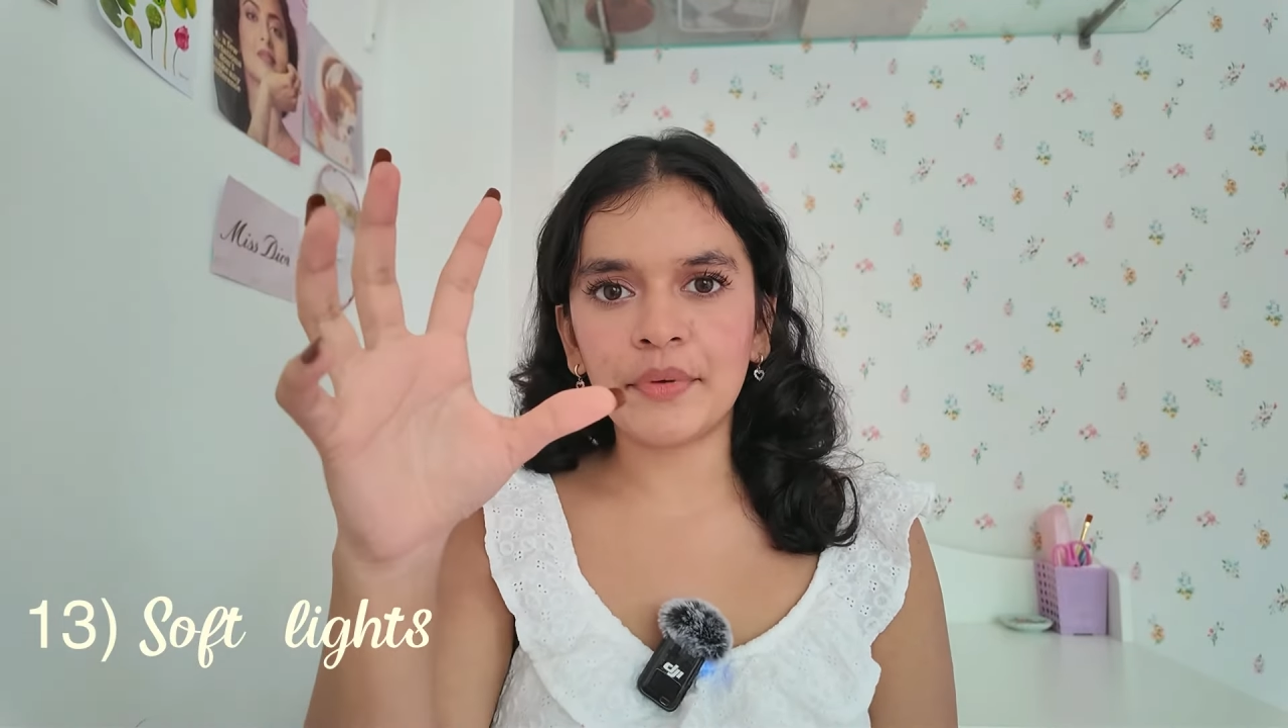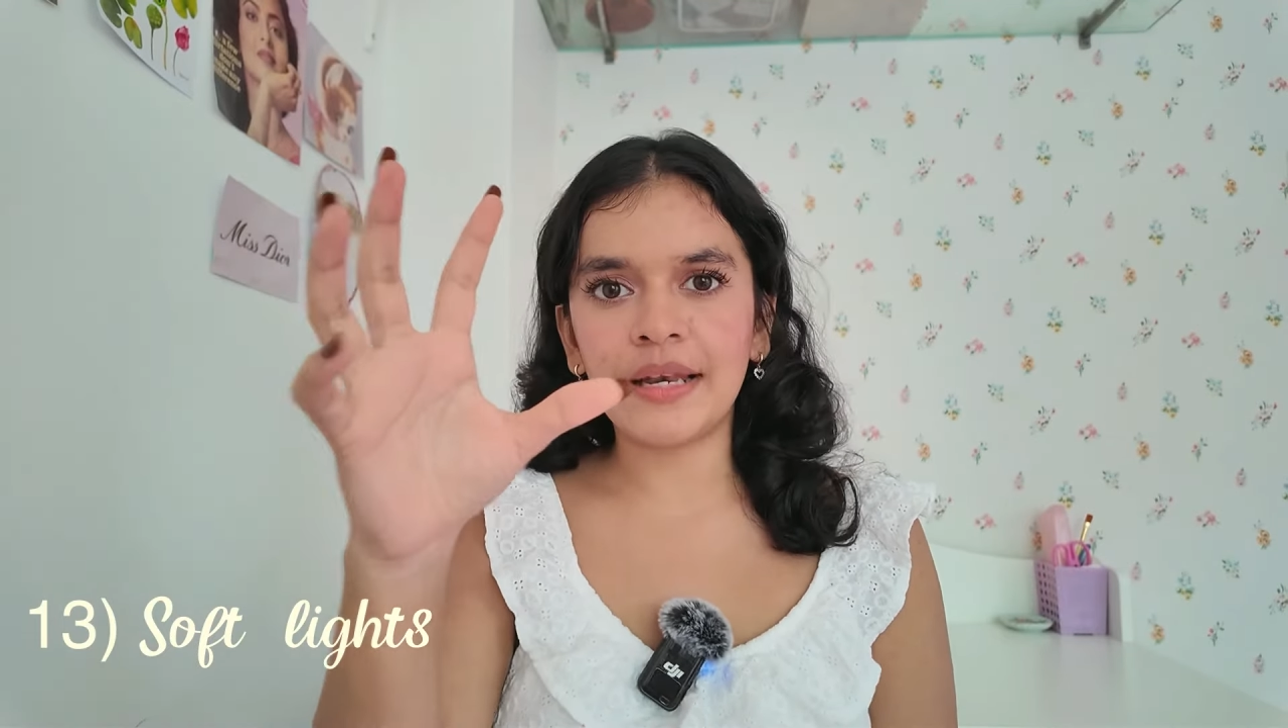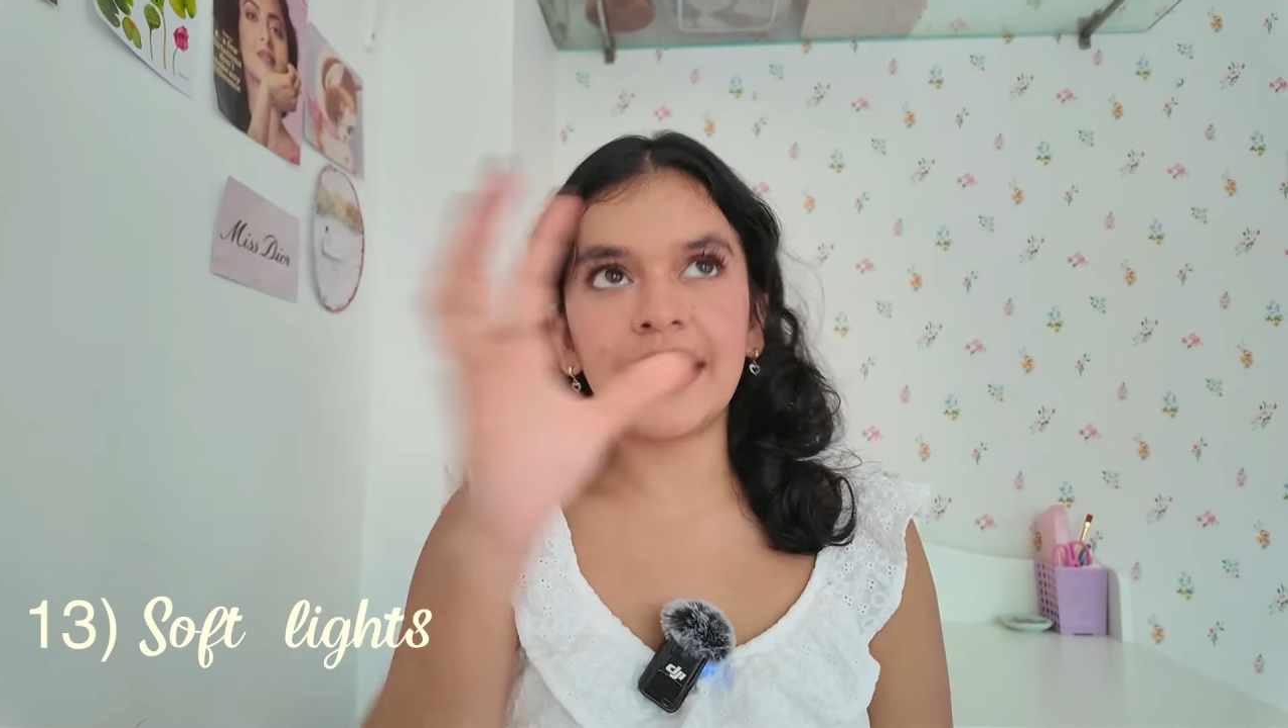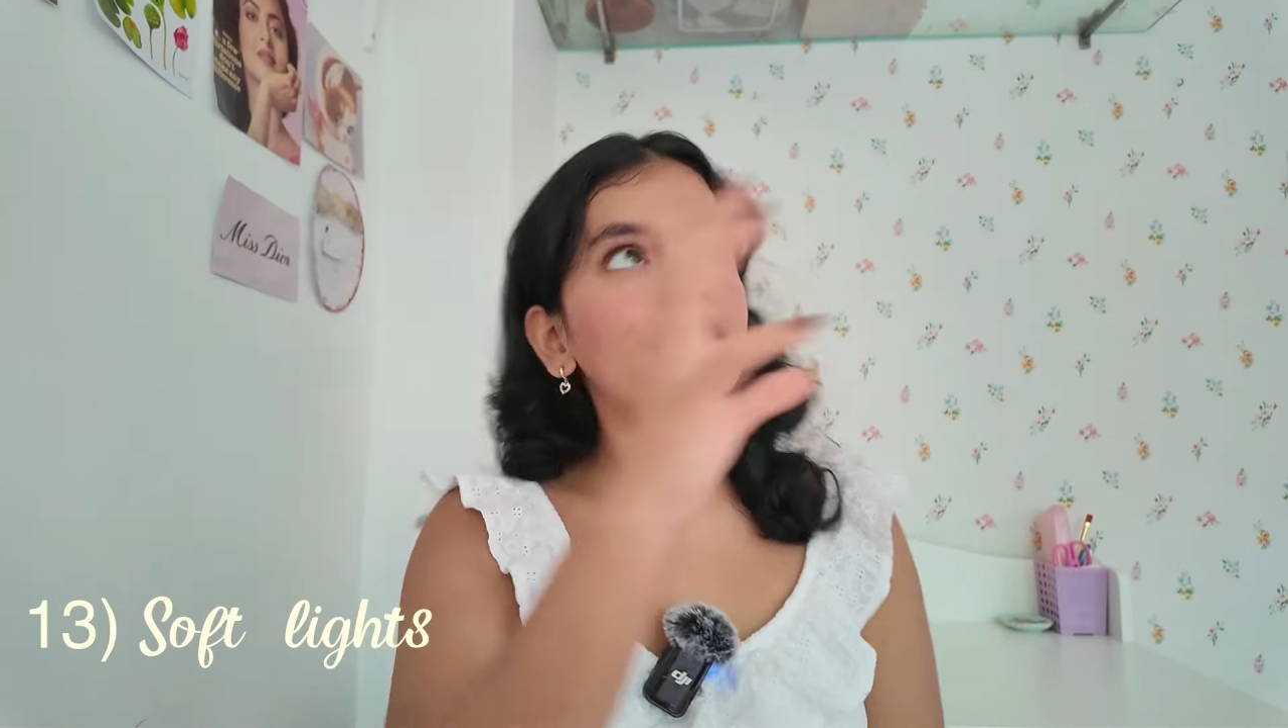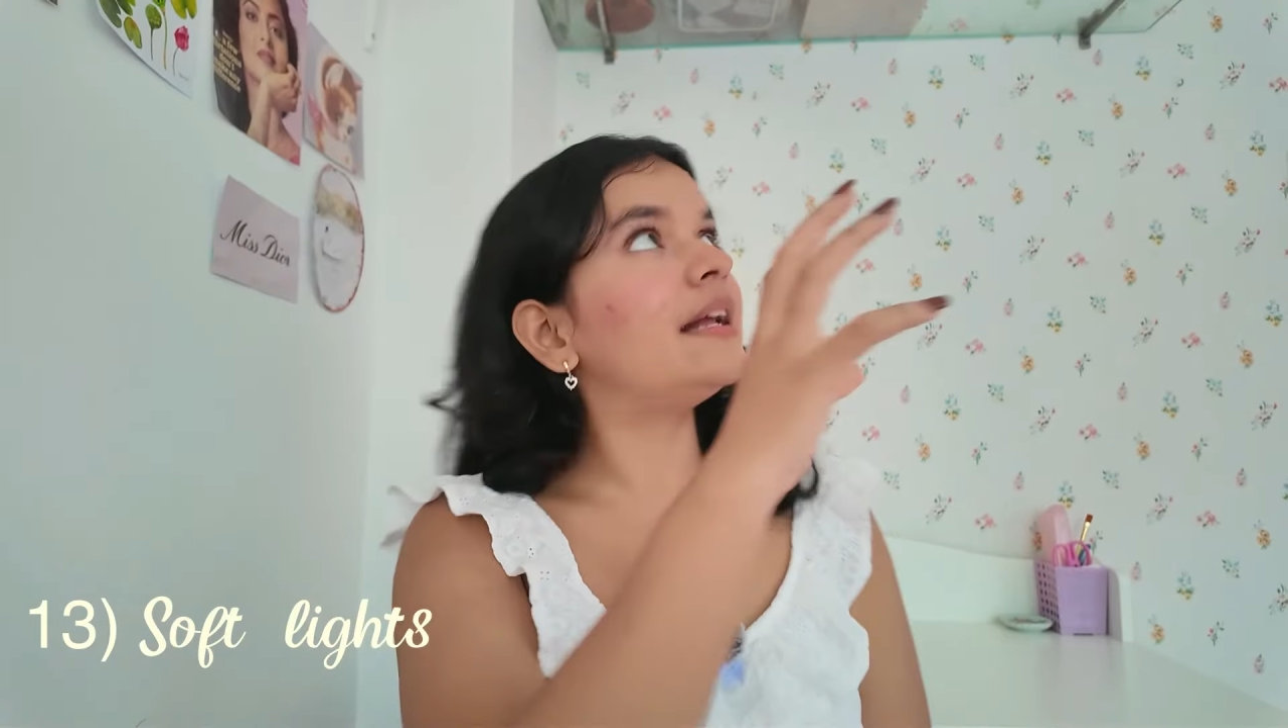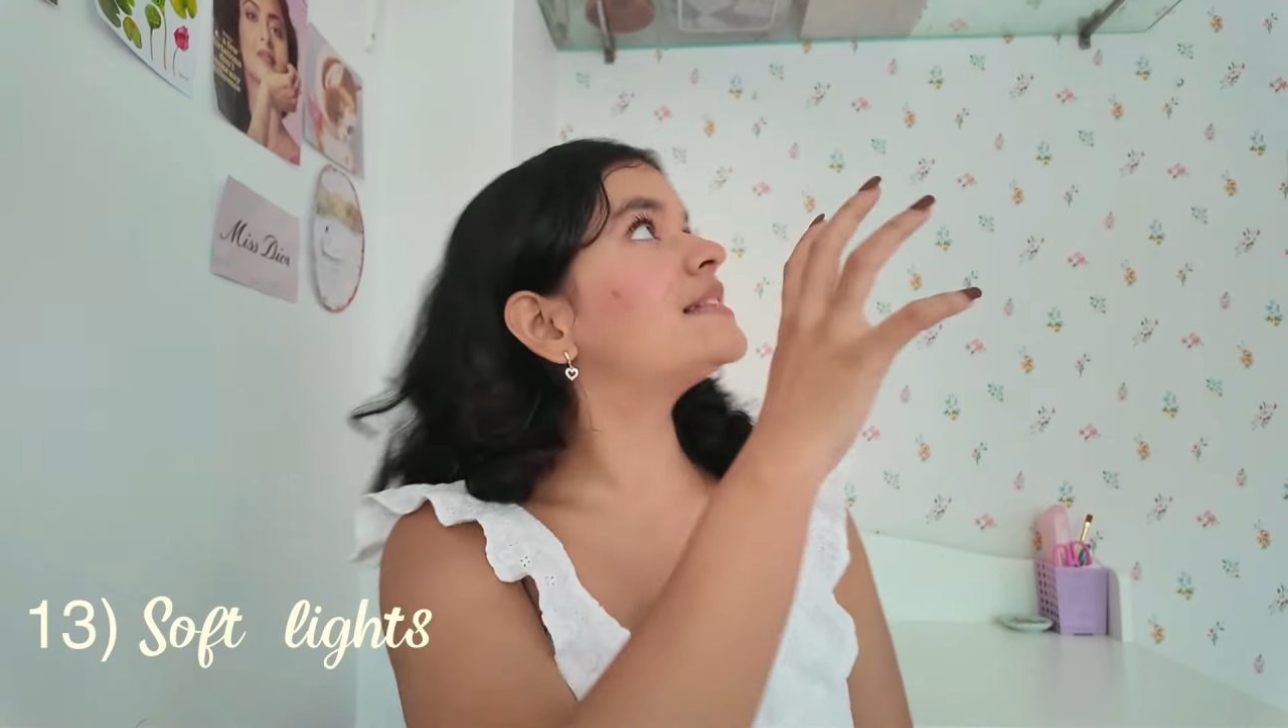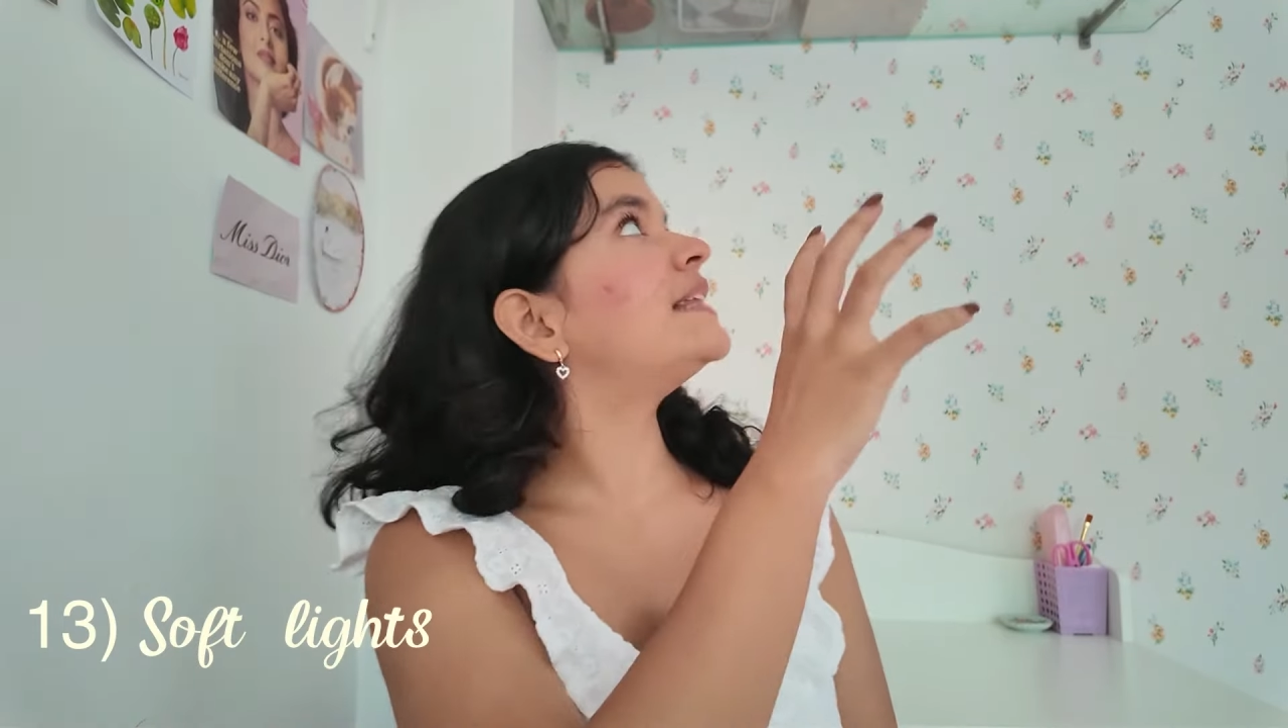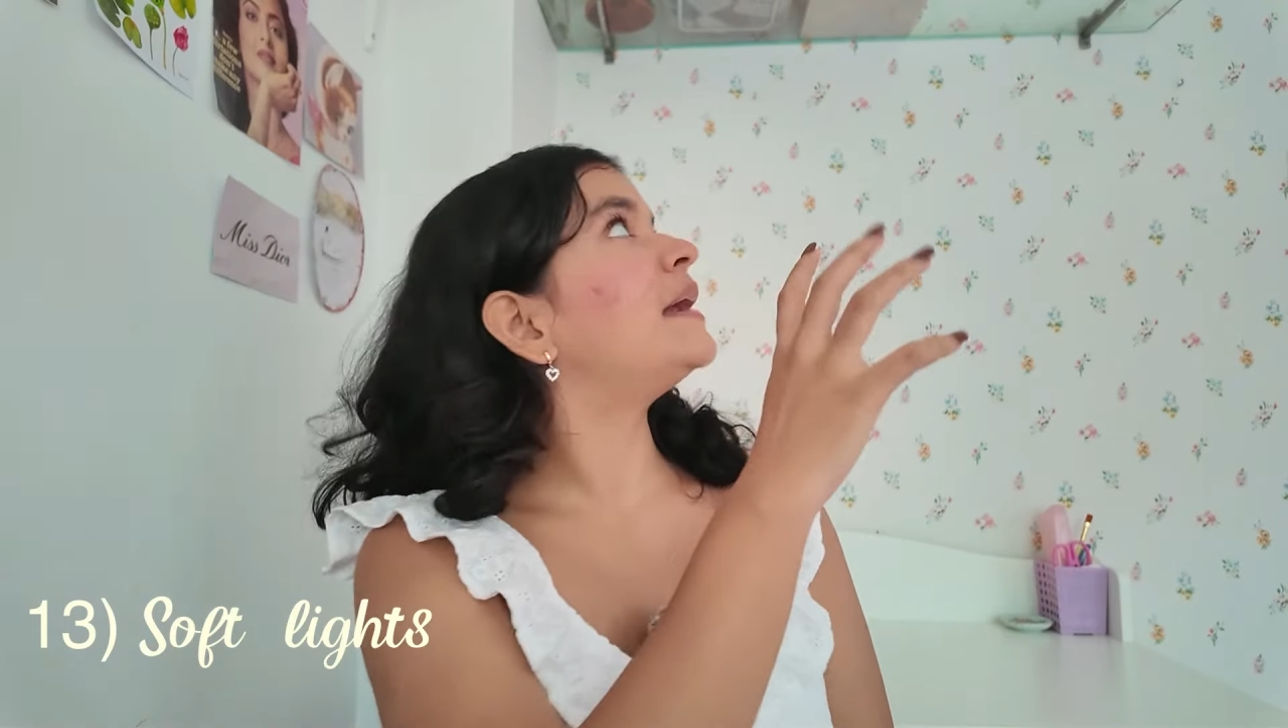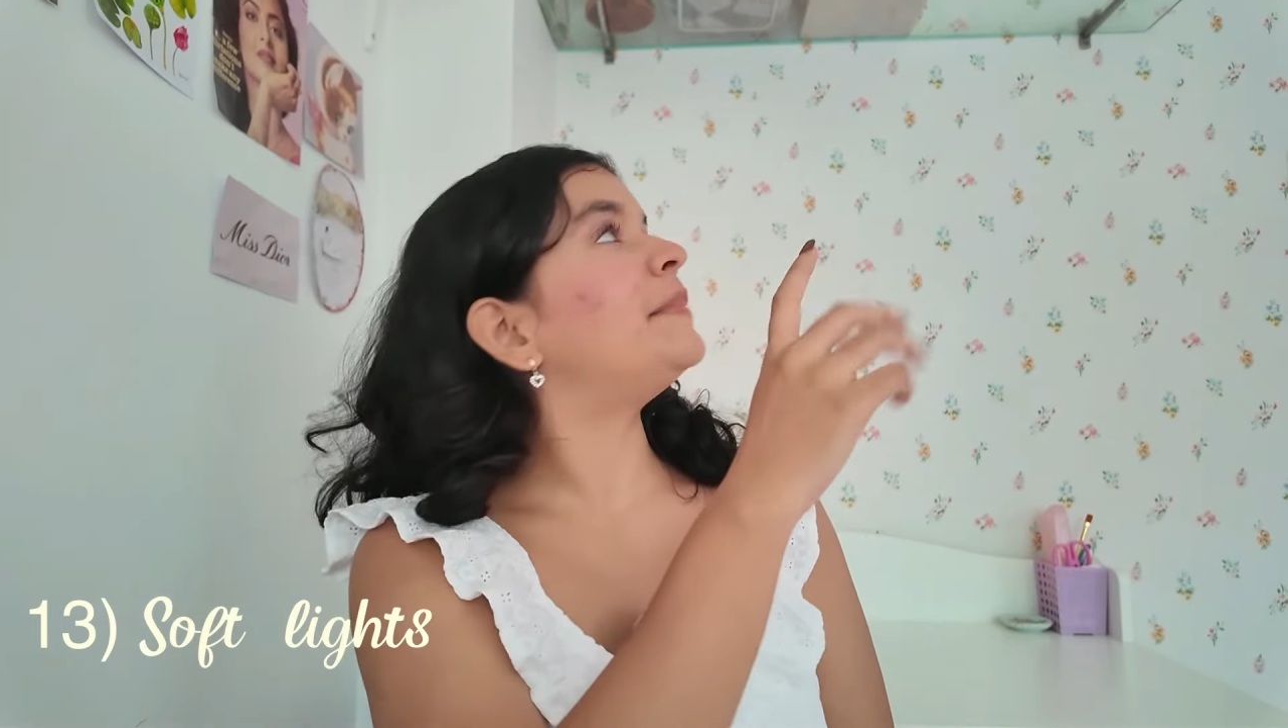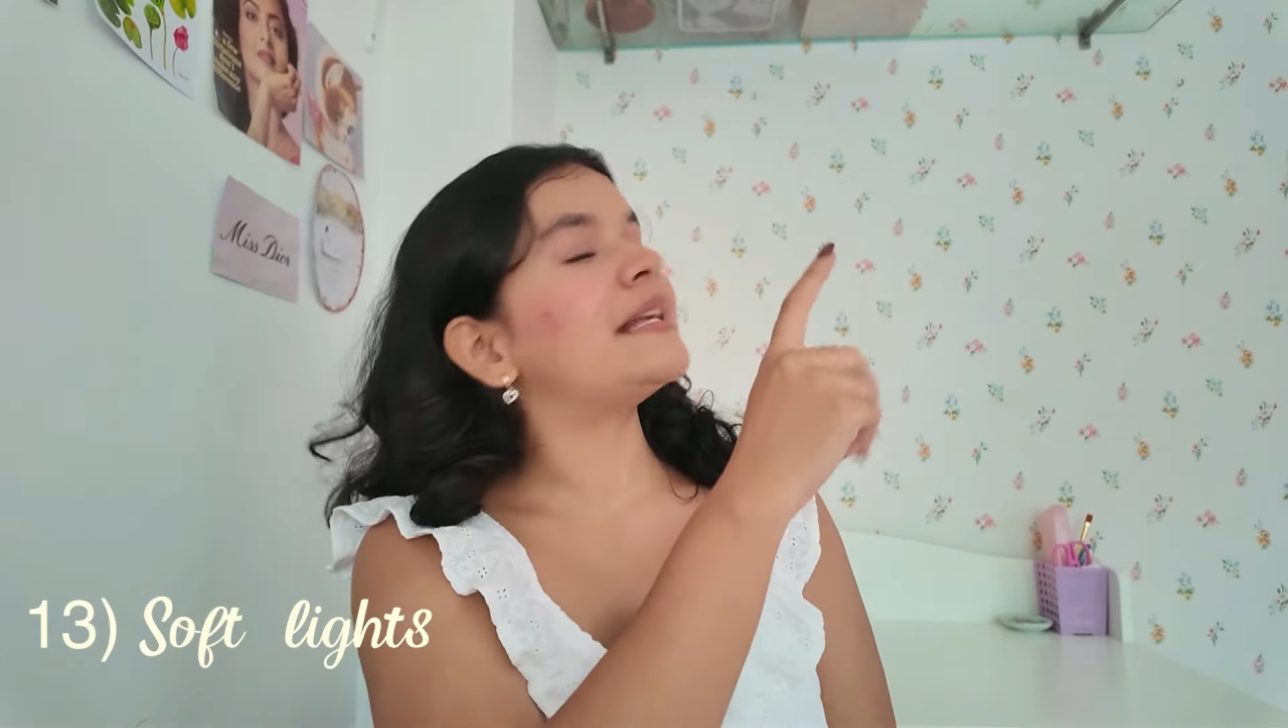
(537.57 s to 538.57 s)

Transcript: Like it's like